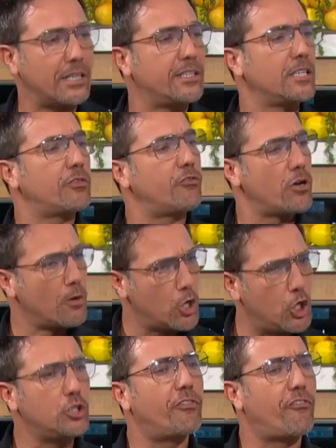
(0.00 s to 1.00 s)
that for a
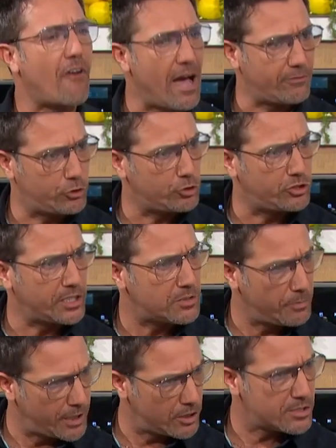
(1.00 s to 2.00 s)
good five to six
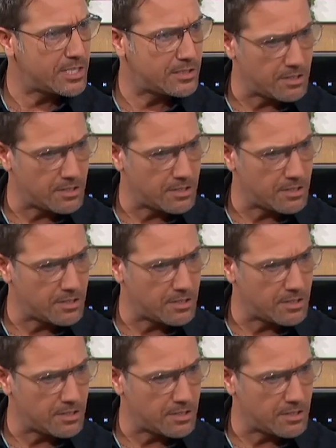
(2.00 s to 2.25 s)
minutes that